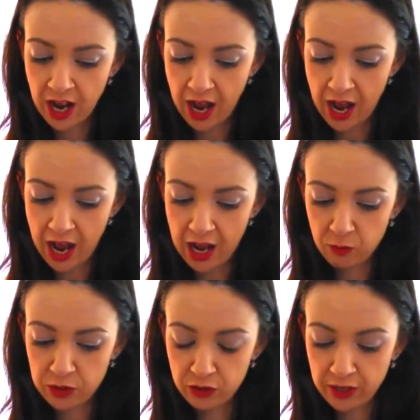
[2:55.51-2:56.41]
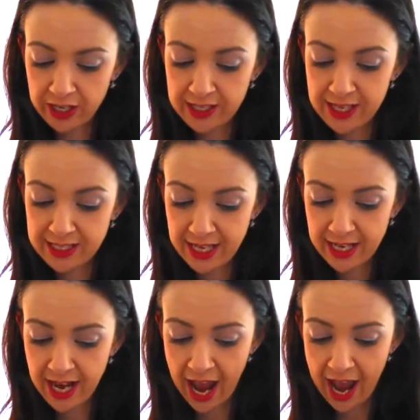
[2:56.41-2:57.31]
uh, with green
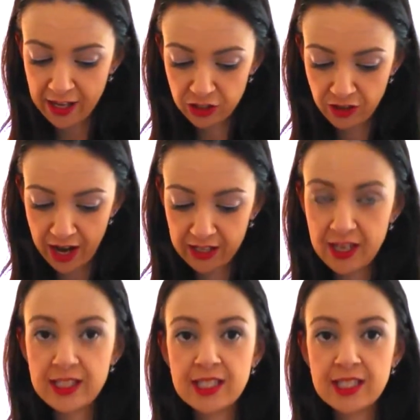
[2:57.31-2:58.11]
tea extract